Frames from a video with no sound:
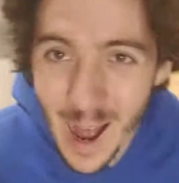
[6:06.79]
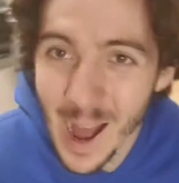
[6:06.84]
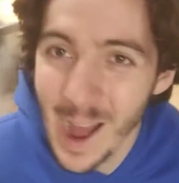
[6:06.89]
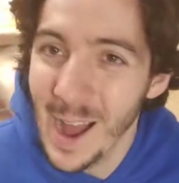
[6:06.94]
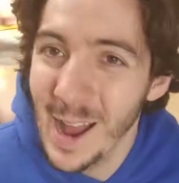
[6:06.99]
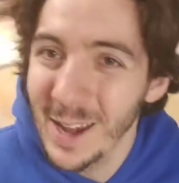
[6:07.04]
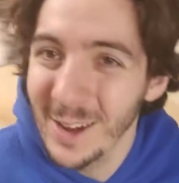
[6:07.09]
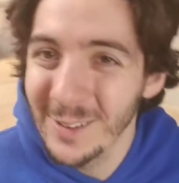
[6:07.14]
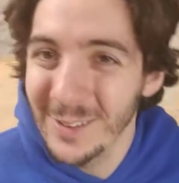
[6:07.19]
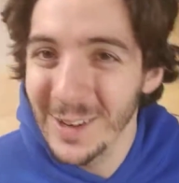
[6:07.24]

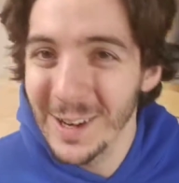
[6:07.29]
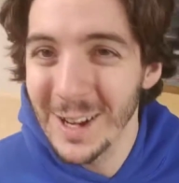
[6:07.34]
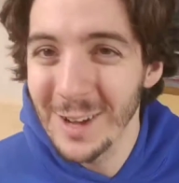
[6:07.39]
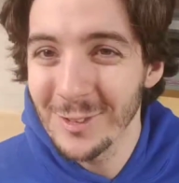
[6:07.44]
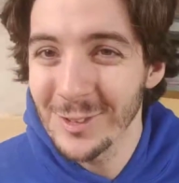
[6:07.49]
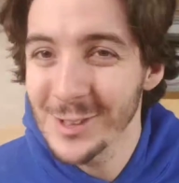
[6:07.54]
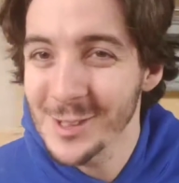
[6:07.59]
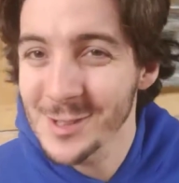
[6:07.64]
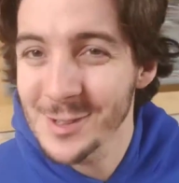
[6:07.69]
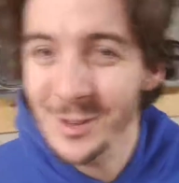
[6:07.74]
I don't want to
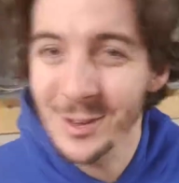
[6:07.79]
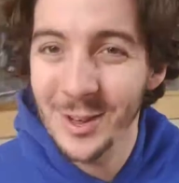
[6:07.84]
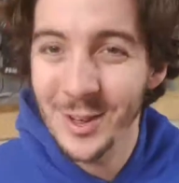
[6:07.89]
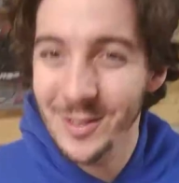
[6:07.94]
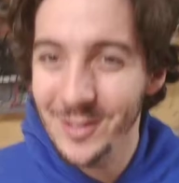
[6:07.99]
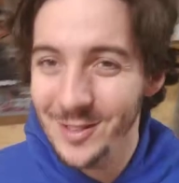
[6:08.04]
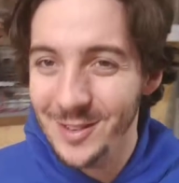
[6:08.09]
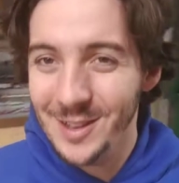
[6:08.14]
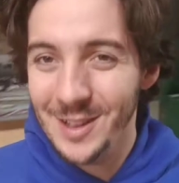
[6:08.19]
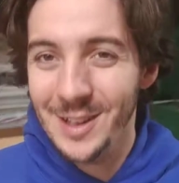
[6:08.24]
have to store
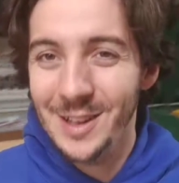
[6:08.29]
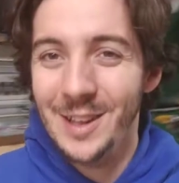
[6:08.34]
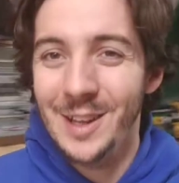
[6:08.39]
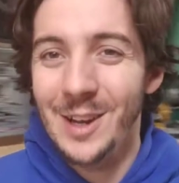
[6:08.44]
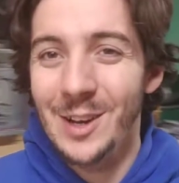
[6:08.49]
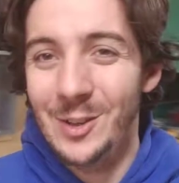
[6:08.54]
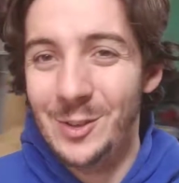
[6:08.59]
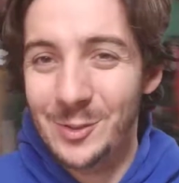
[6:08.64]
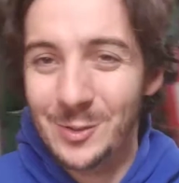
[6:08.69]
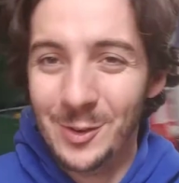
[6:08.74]
everything in the
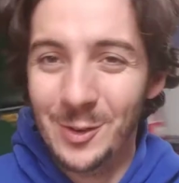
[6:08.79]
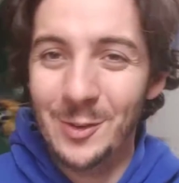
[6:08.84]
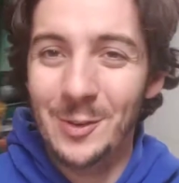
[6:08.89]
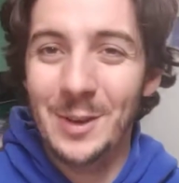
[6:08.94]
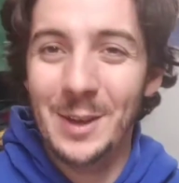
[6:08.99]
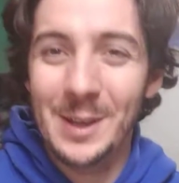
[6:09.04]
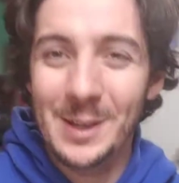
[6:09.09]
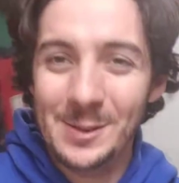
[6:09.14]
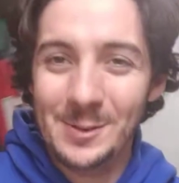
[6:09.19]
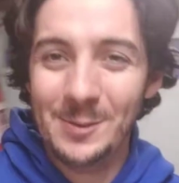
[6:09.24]
house for a
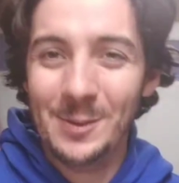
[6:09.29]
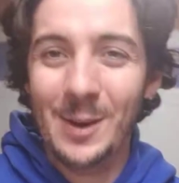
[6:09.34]
week because